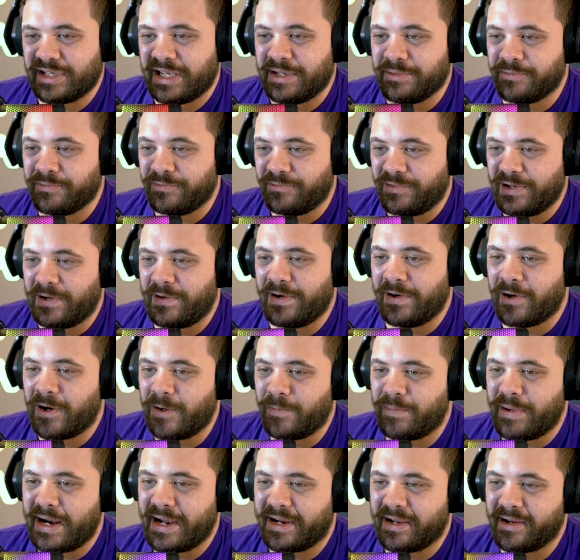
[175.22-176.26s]
very
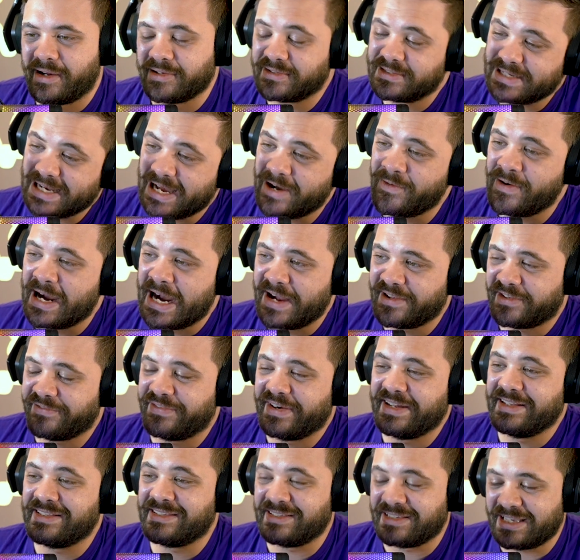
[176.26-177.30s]
hard bracket because now I had to
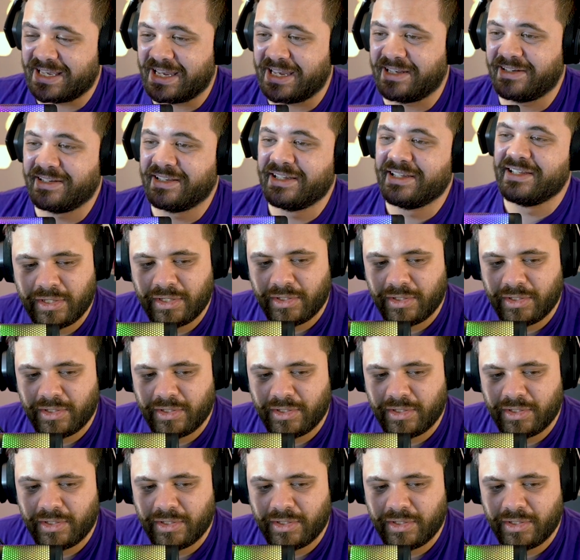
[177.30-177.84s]
fight Zain,